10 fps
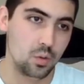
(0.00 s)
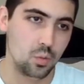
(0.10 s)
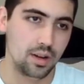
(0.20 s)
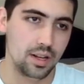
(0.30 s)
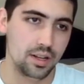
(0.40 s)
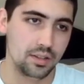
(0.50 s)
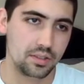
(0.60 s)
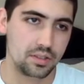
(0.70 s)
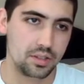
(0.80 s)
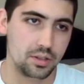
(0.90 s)

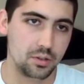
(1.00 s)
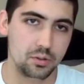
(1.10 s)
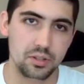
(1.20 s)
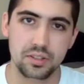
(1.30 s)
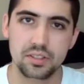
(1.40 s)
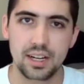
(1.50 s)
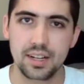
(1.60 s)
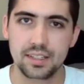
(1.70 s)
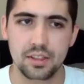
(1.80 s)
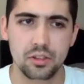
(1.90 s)
was to just set
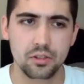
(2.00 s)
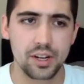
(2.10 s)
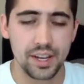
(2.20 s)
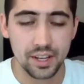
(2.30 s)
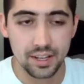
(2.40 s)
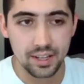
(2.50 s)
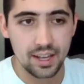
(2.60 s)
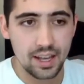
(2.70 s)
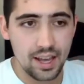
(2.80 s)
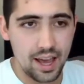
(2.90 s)
it to 3,
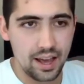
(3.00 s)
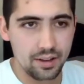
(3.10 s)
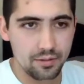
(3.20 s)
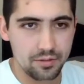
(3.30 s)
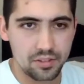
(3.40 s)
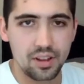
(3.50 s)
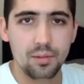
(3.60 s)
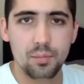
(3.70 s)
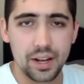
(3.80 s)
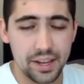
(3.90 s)
have
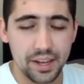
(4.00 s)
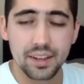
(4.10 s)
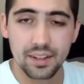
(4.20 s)
somebody,